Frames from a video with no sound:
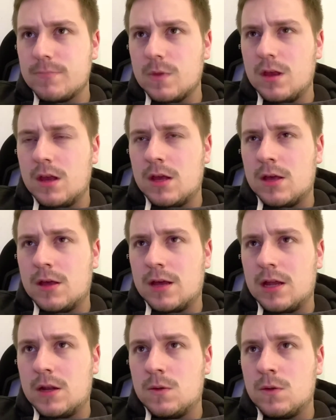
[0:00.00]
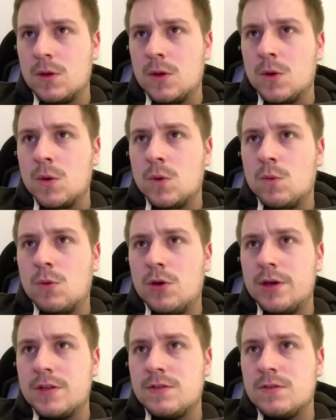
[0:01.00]
And what
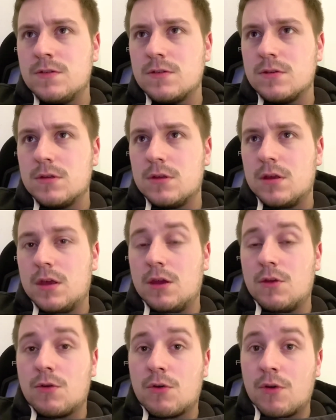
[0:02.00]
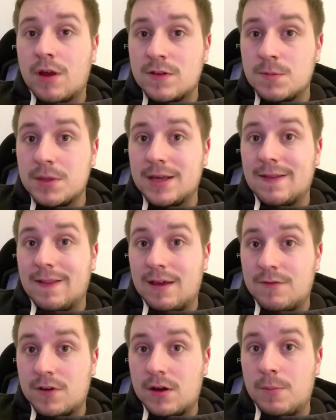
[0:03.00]
is incredibly
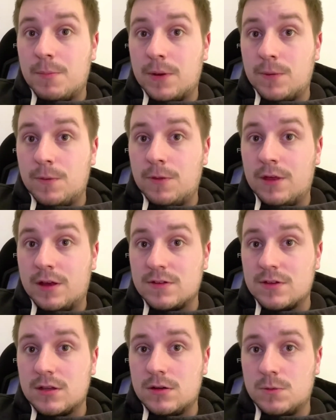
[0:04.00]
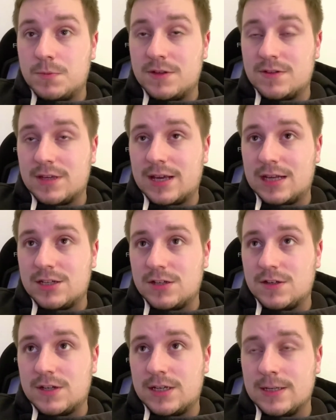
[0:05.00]
clever about this little piece of
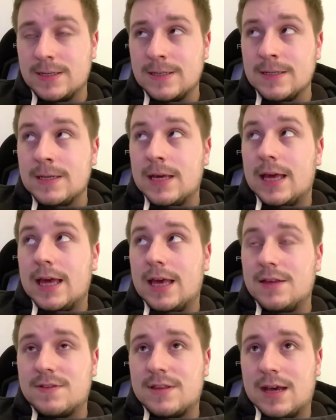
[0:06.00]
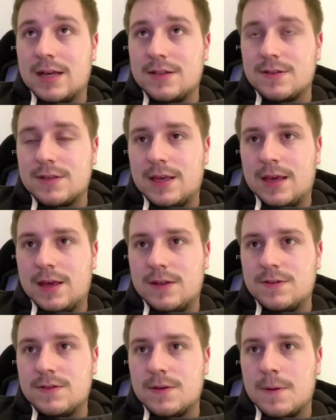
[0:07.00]
gadgetry is that
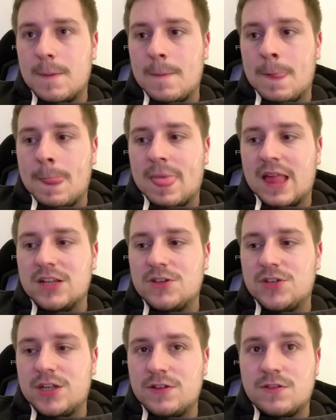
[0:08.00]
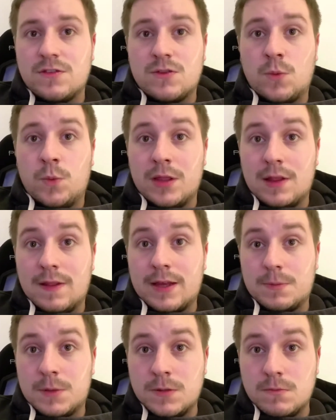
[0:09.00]
it changes the wheel
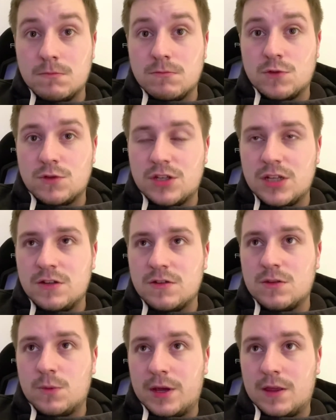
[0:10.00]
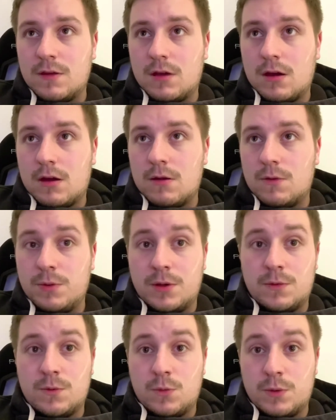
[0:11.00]
alignment, so it changes the way
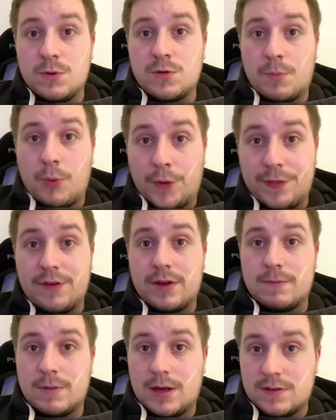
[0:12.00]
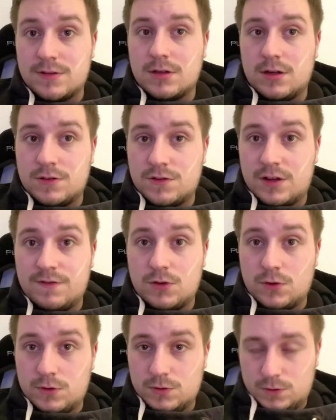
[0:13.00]
the wheels are pointing as the car's driving
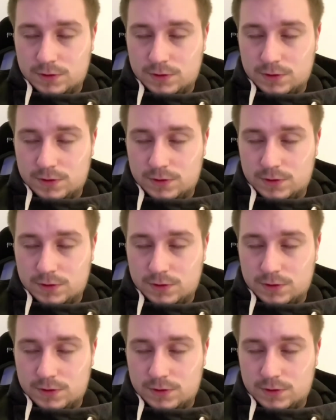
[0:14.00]
on the road,